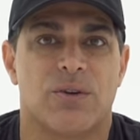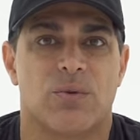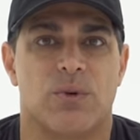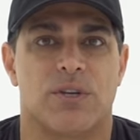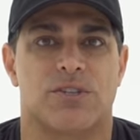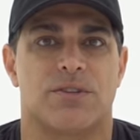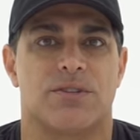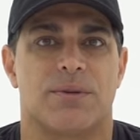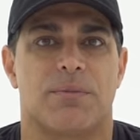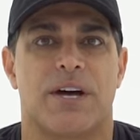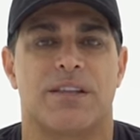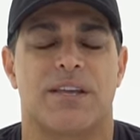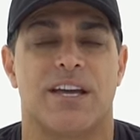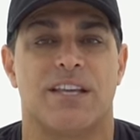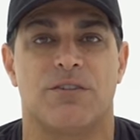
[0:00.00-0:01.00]
which is
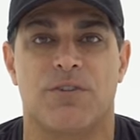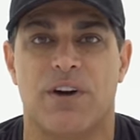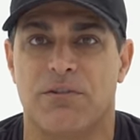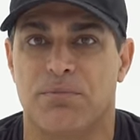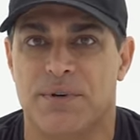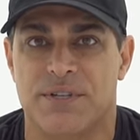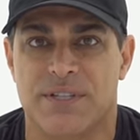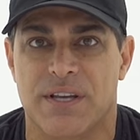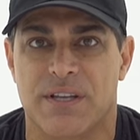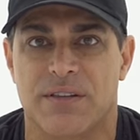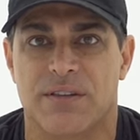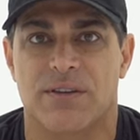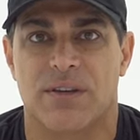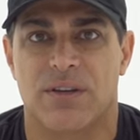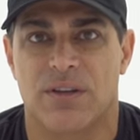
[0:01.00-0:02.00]
about
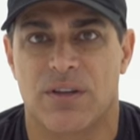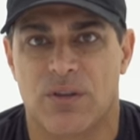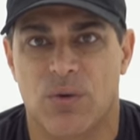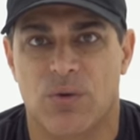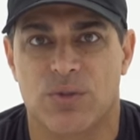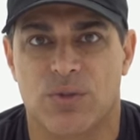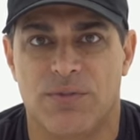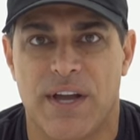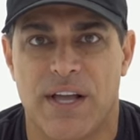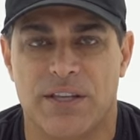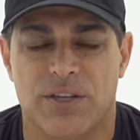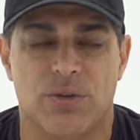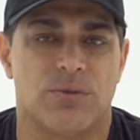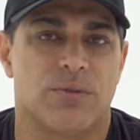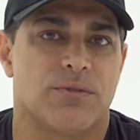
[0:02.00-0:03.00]
85% loan to
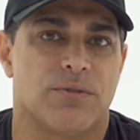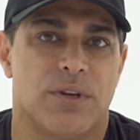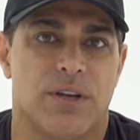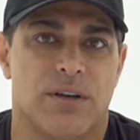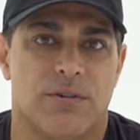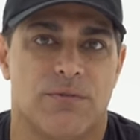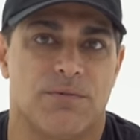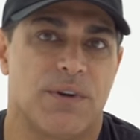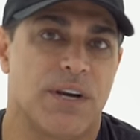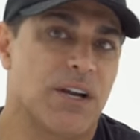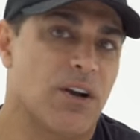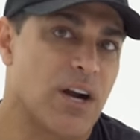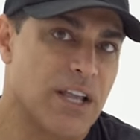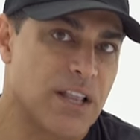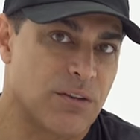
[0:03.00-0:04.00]
value, very
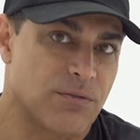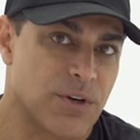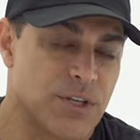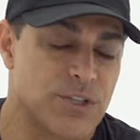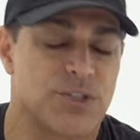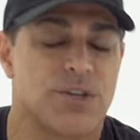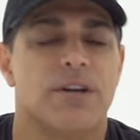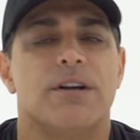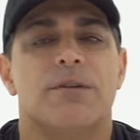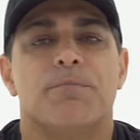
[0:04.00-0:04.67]
high leverage.